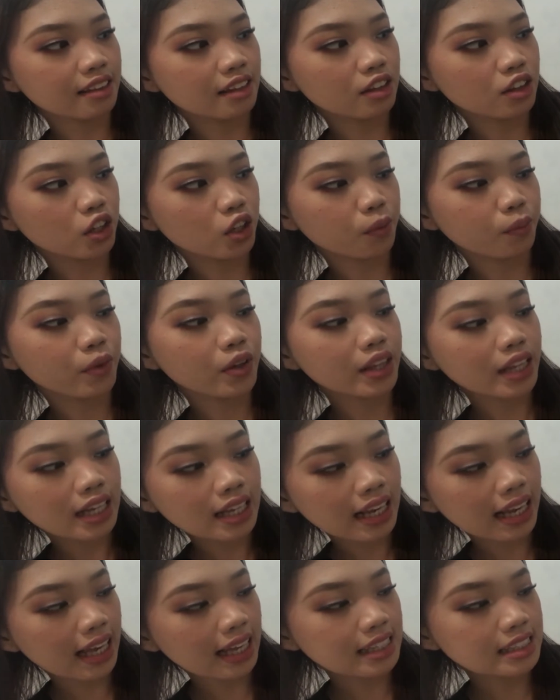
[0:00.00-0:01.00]
lang dito yung Beauty
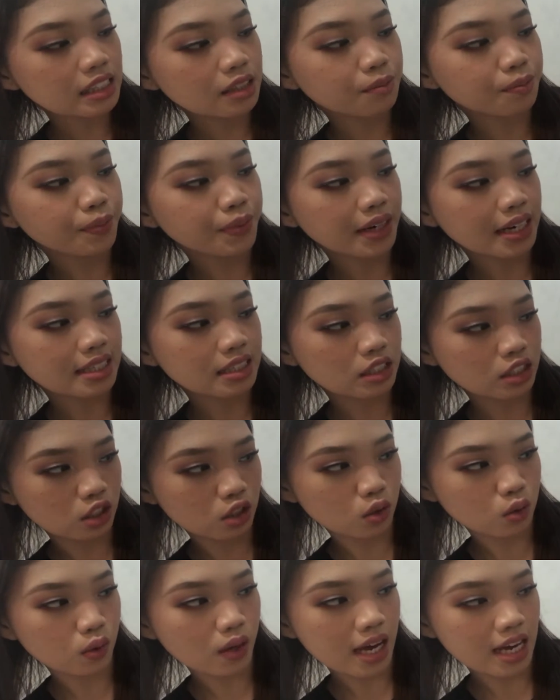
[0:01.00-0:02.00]
Glaze, Impress
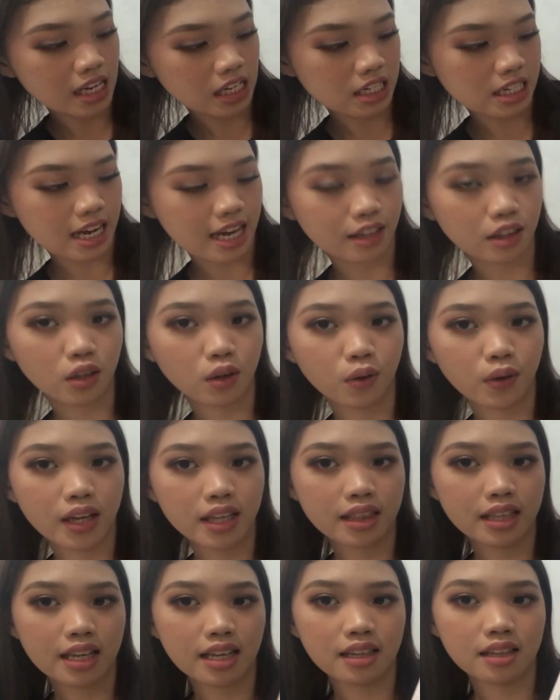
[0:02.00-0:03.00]
You, Eyeshadow,
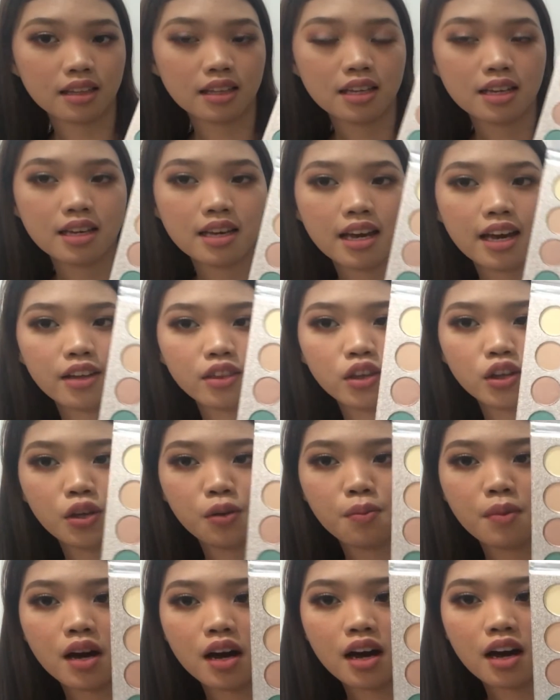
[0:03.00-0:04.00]
and then ito
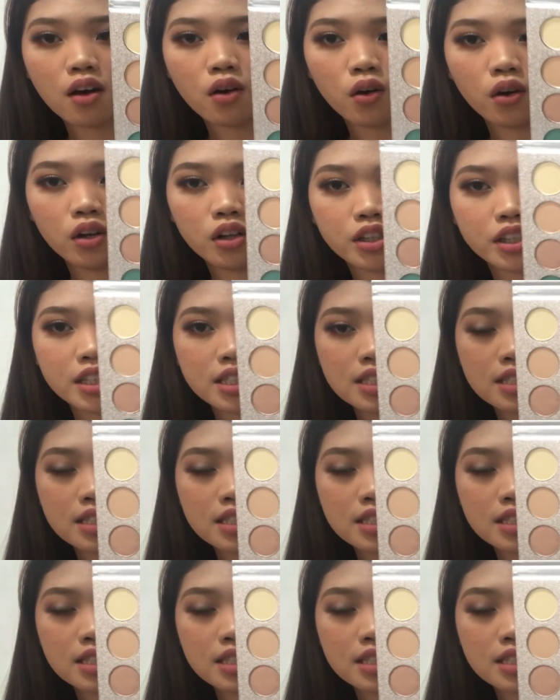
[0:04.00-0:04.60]
yung mga color